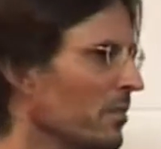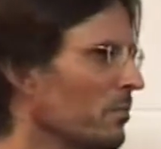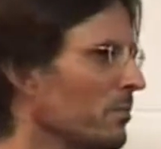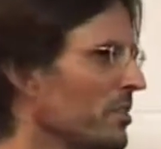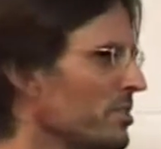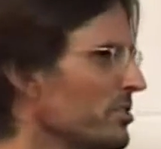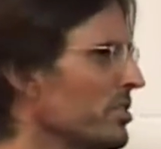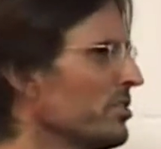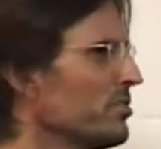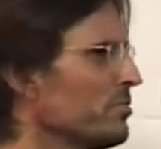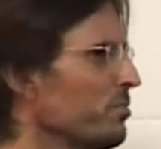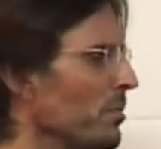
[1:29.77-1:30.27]
We
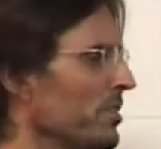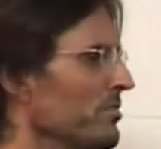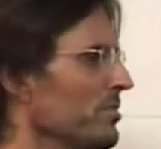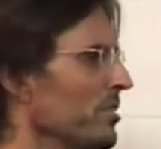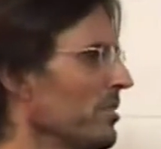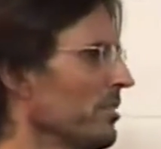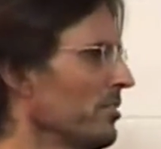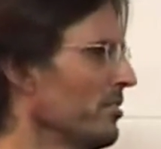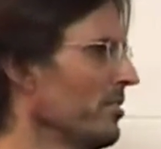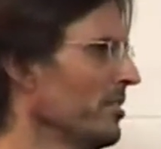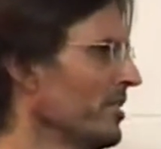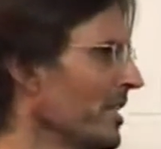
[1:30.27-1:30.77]
just want to
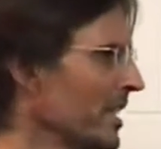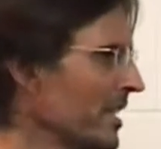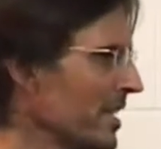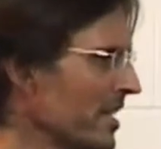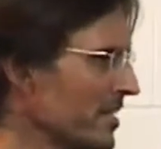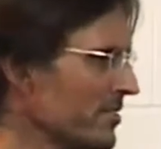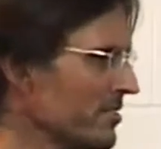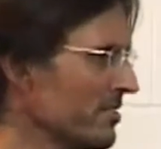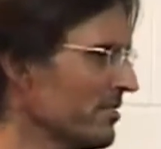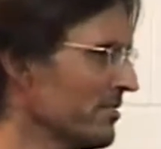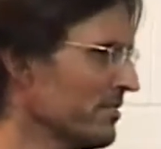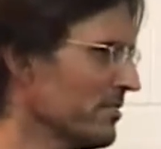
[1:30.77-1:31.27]
learn the
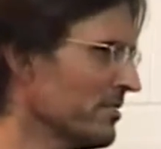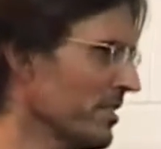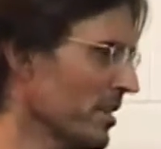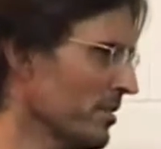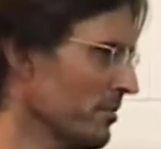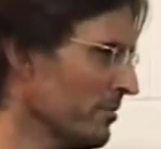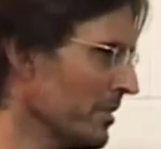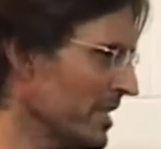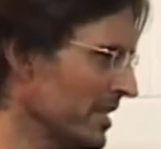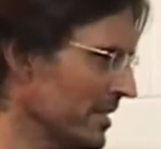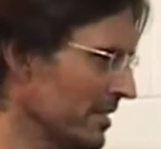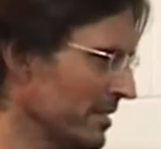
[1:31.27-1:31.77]
lessons,
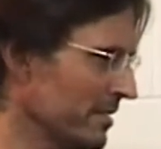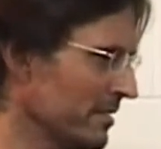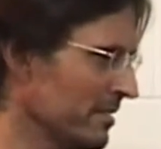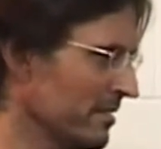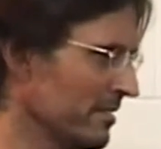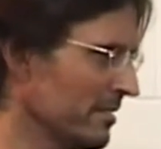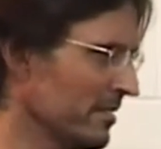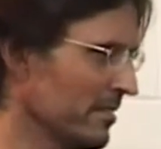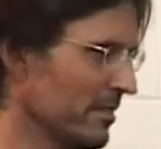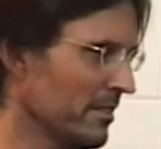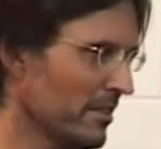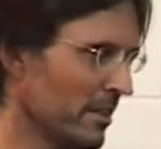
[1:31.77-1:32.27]
don't we,
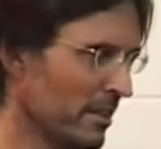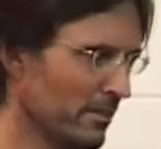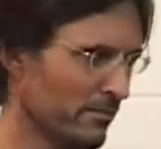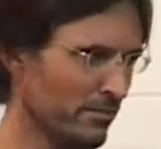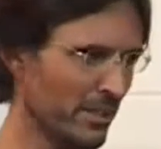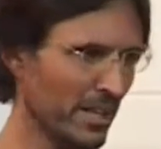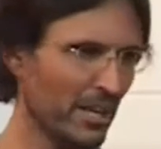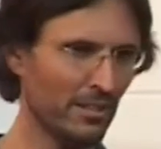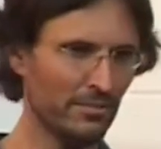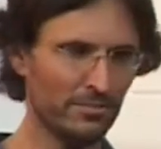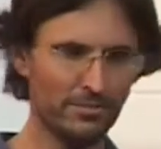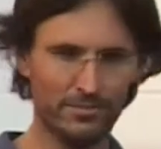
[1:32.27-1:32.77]
of
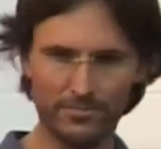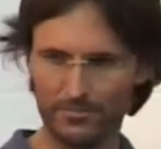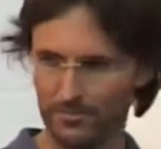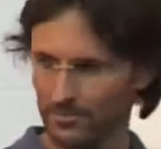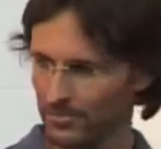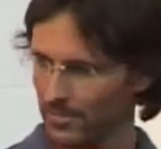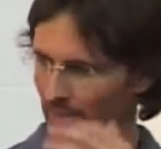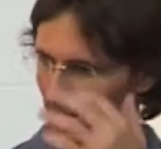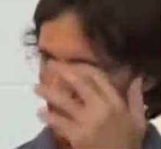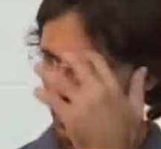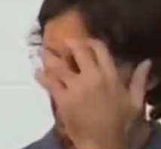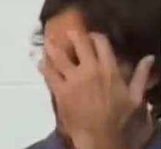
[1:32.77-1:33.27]
love.
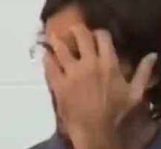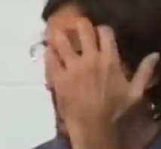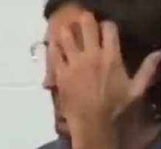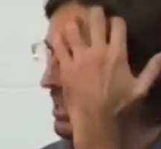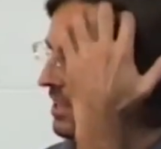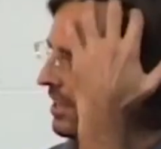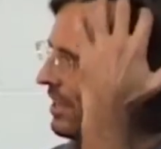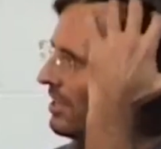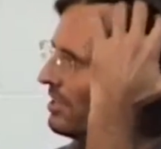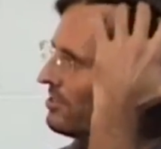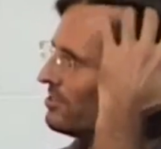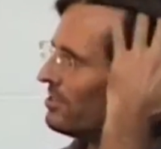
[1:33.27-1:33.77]

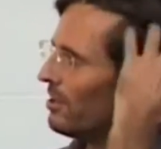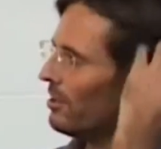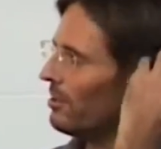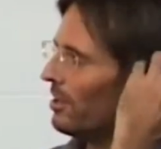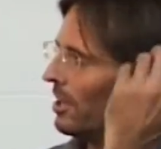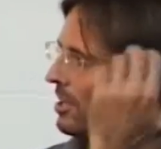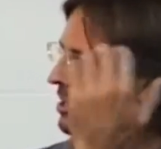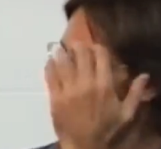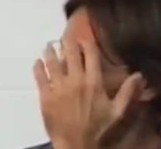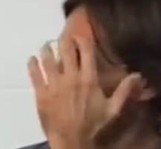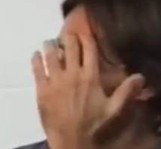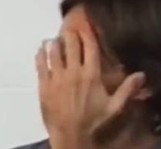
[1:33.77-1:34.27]

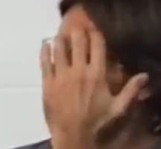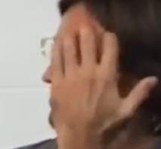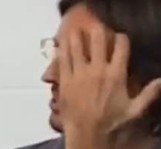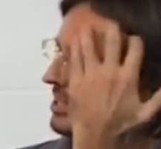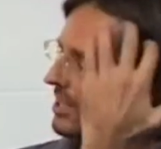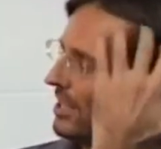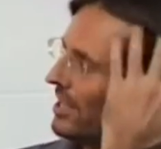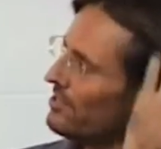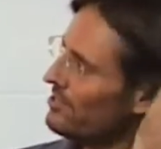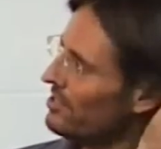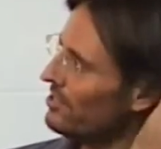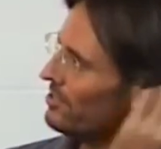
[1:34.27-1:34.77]
So a lot of the
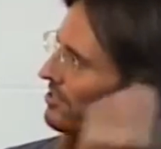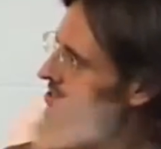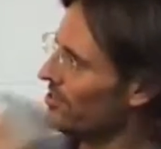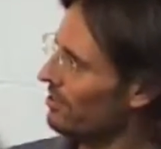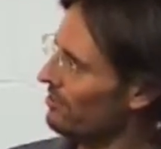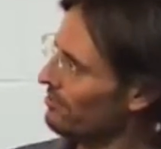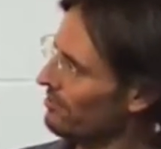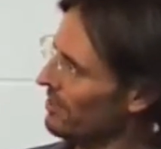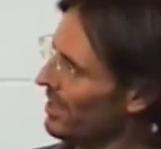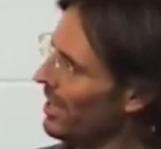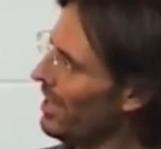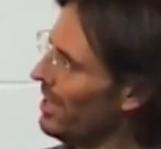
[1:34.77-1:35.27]
lessons
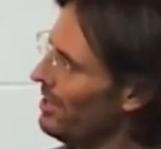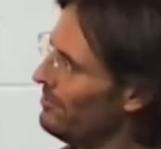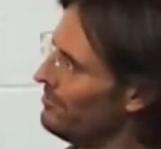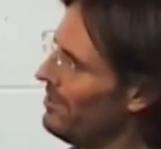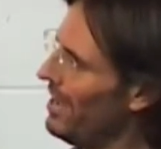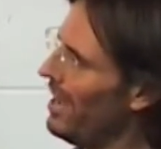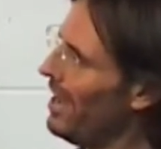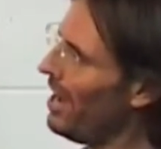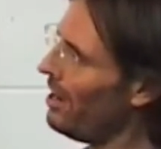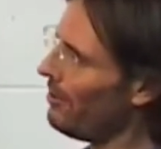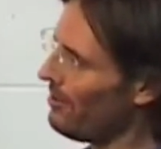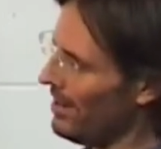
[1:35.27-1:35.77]
of love
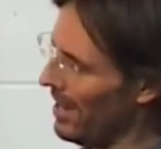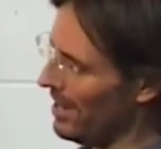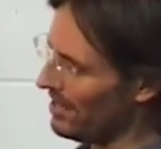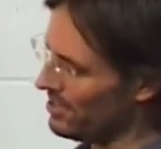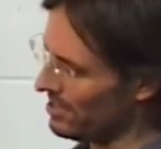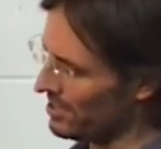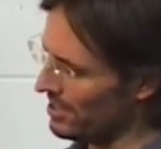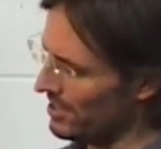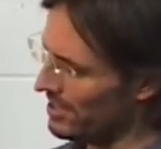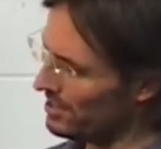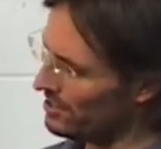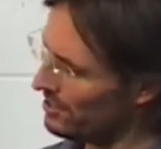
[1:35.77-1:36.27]
are
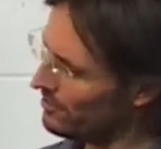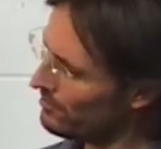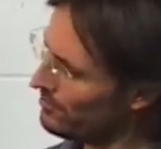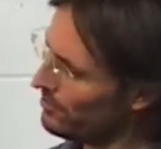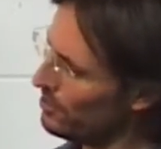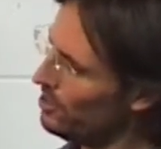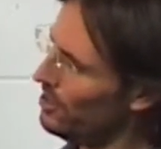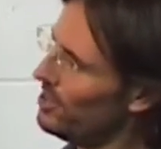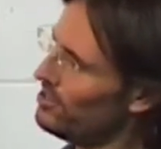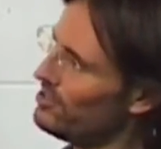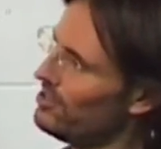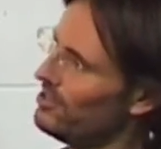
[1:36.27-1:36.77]
actually the
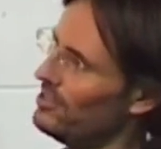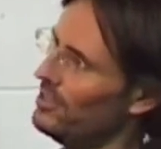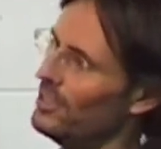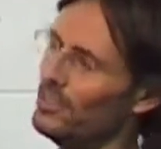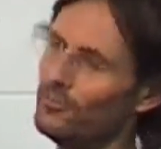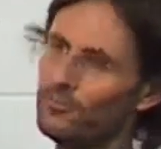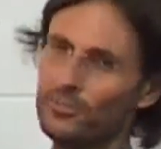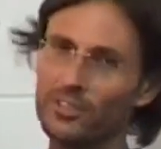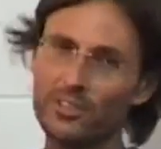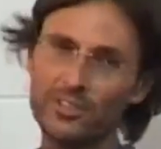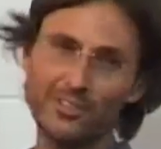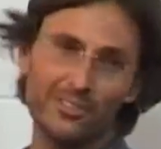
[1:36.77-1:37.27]
first,
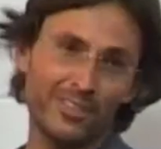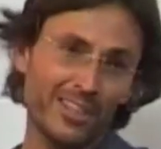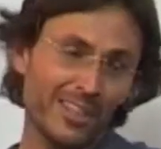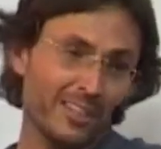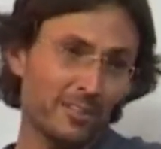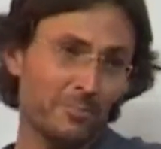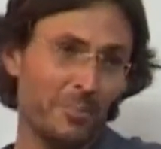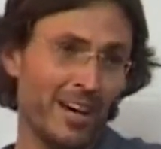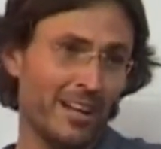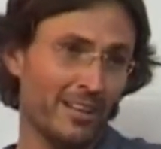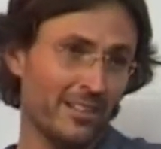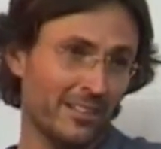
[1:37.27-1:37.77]
if you could think
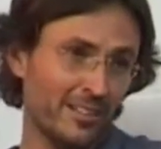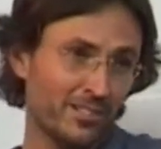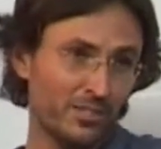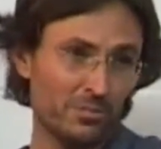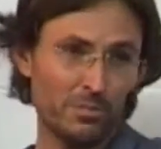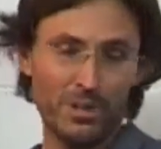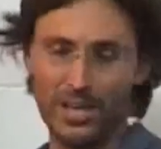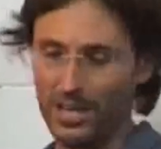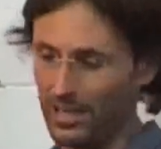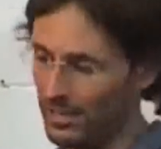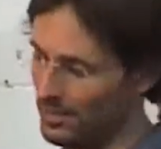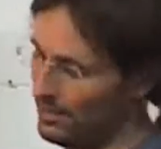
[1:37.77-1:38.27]
about it this
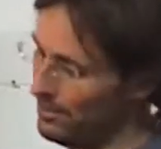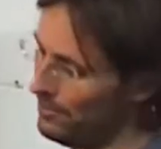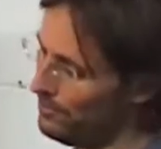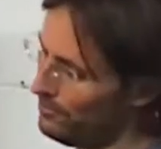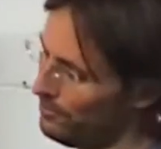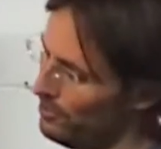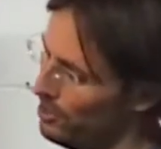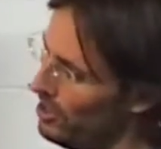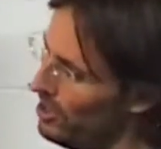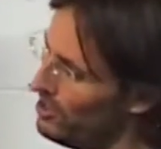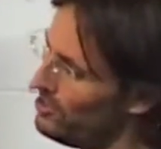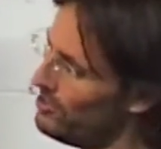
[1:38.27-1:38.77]
way, the
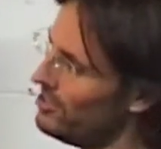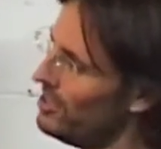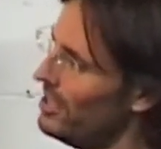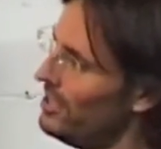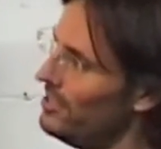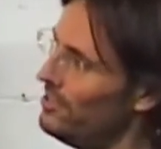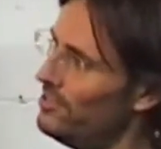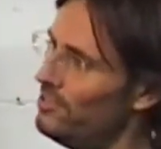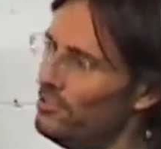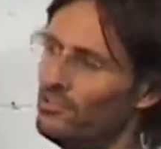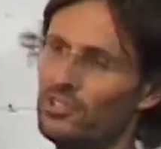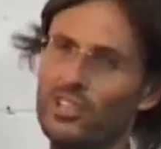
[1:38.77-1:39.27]
first
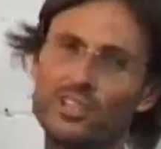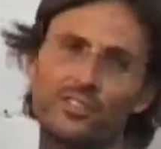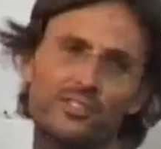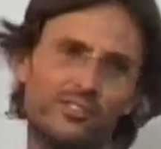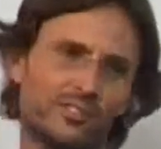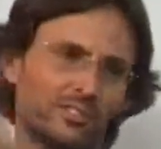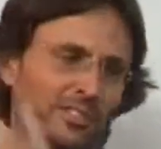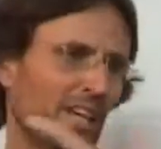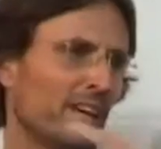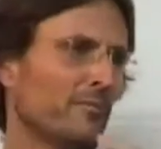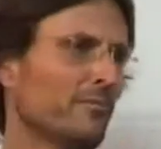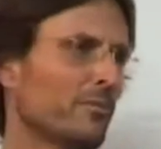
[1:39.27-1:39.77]

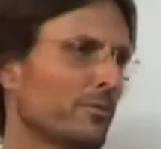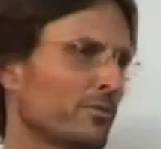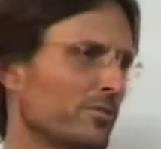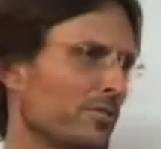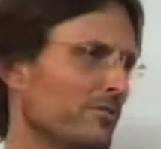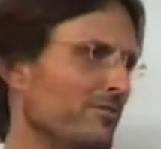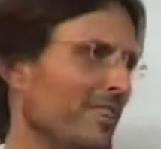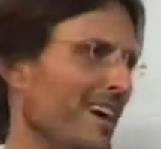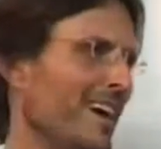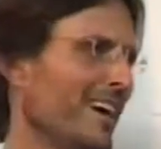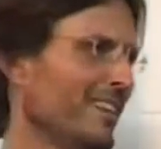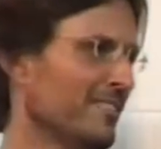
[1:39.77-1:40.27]
six levels
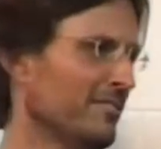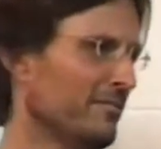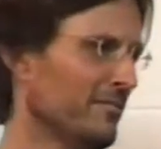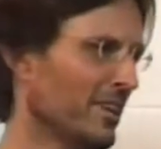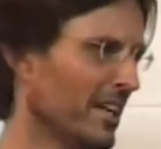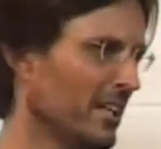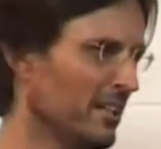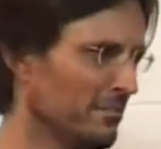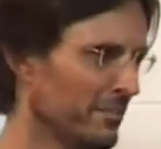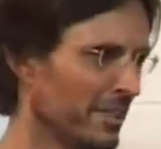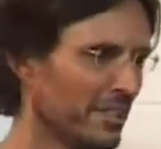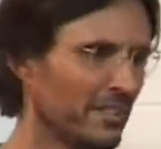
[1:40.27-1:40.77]
of our
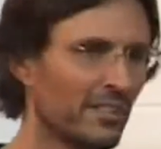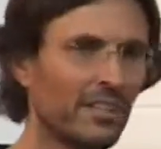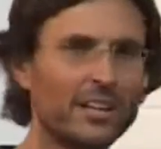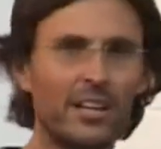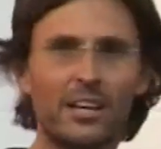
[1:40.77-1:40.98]
development.